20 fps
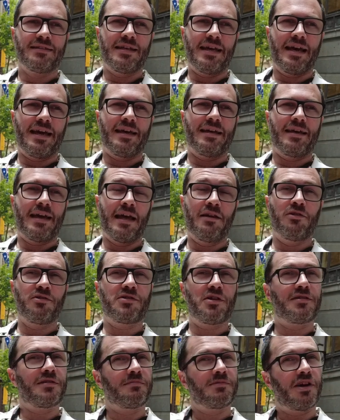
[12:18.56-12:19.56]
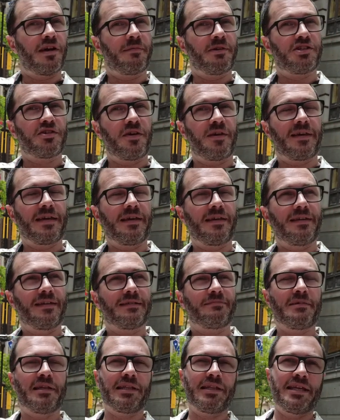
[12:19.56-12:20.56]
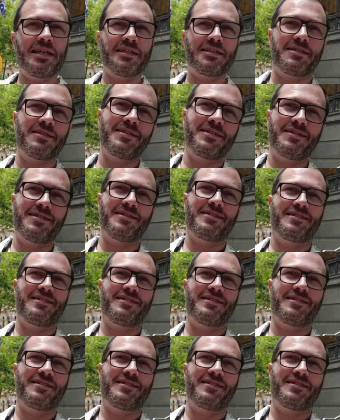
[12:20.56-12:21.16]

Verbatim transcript: yeah and also some time in Turkey, Middle East,